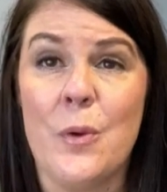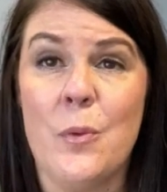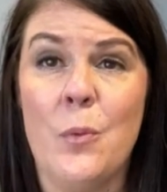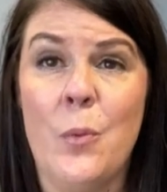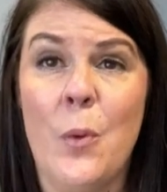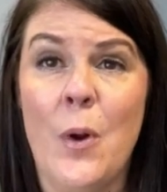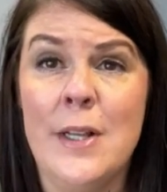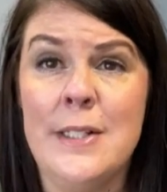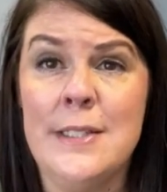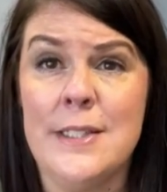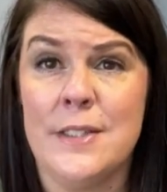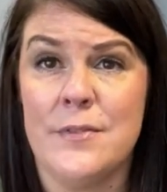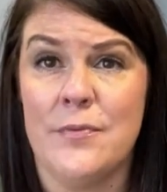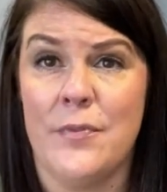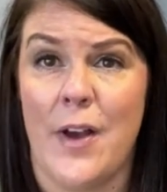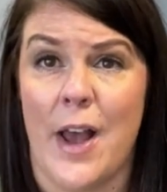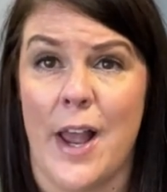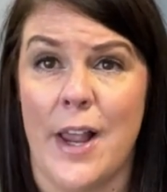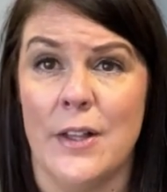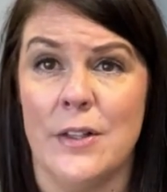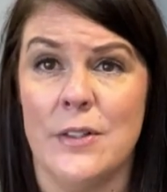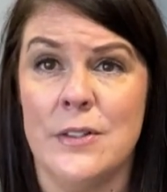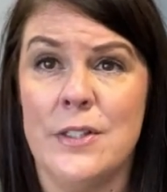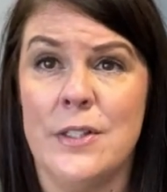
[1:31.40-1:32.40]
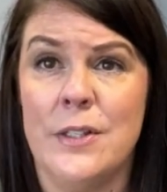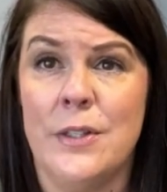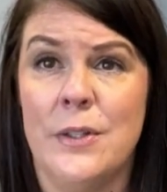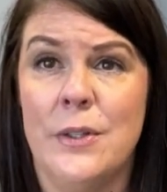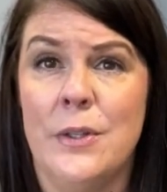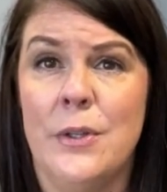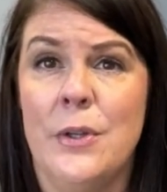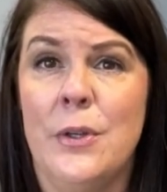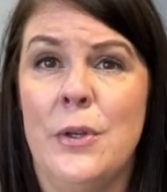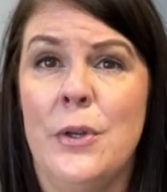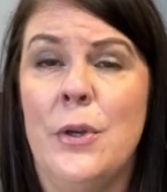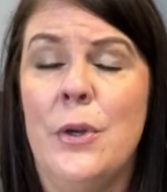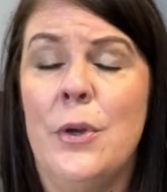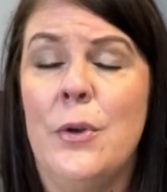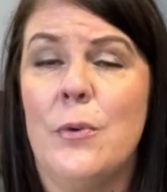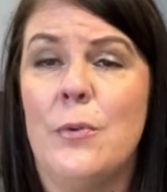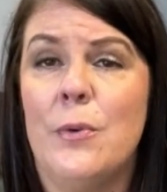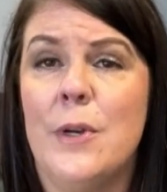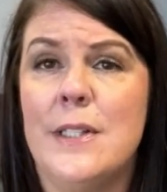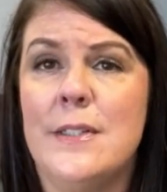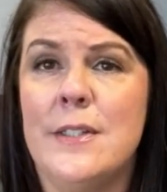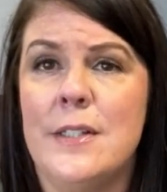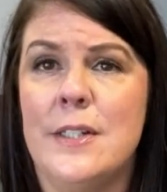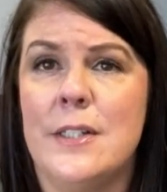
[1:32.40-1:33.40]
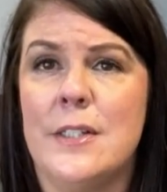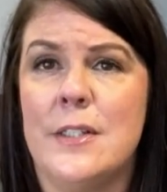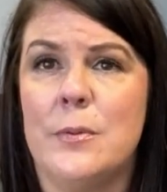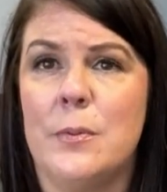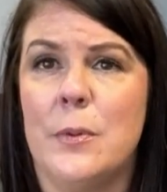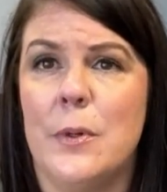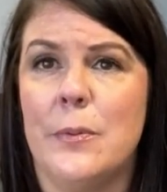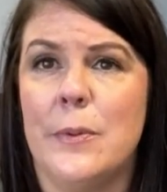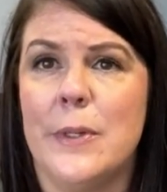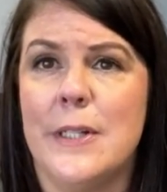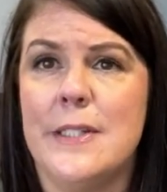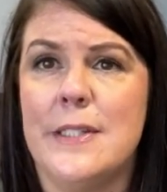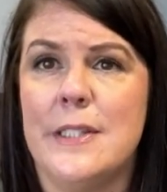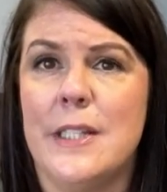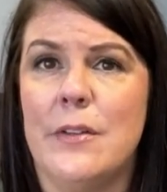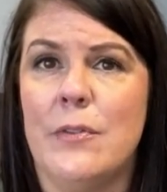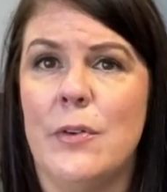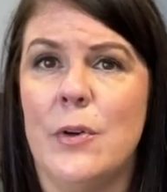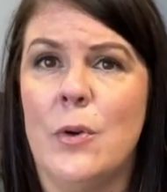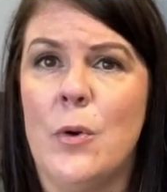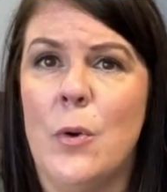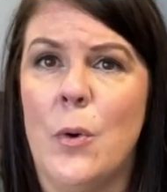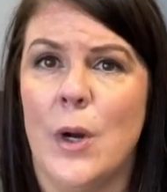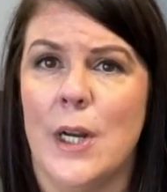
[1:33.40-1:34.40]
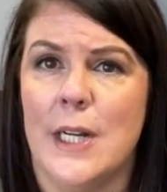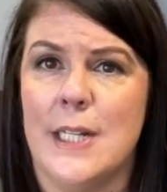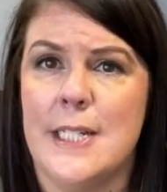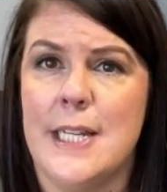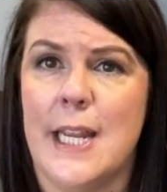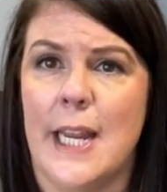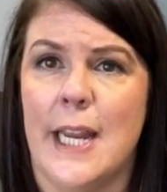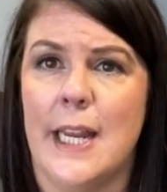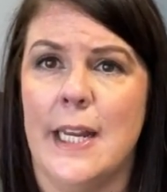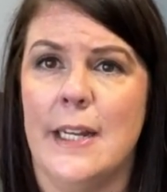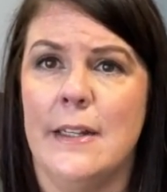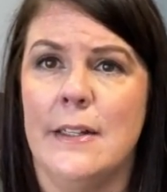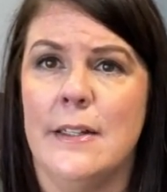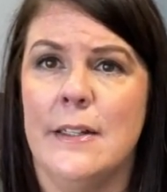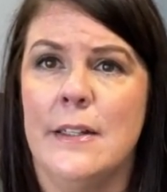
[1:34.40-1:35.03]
Once filed, residents will receive a court date,